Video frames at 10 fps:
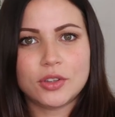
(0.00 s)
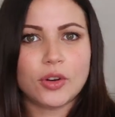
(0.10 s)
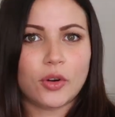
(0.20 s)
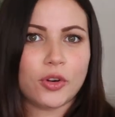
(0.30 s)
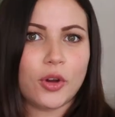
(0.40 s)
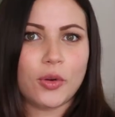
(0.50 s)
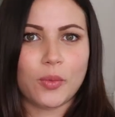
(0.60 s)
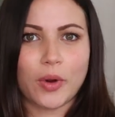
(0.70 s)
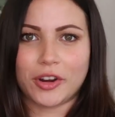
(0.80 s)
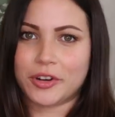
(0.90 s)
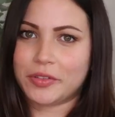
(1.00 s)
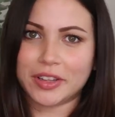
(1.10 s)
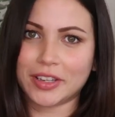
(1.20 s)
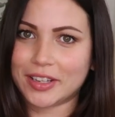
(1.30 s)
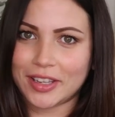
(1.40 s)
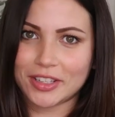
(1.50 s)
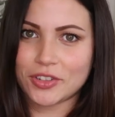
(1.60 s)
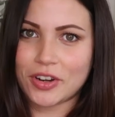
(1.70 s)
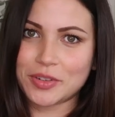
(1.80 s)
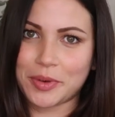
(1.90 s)
you don't know where you're really gonna get
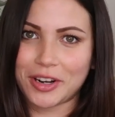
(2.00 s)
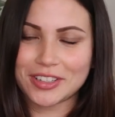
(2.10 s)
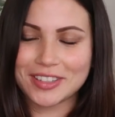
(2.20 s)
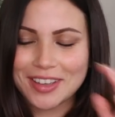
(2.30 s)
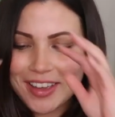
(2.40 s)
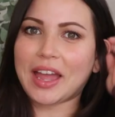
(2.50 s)
stretch marks.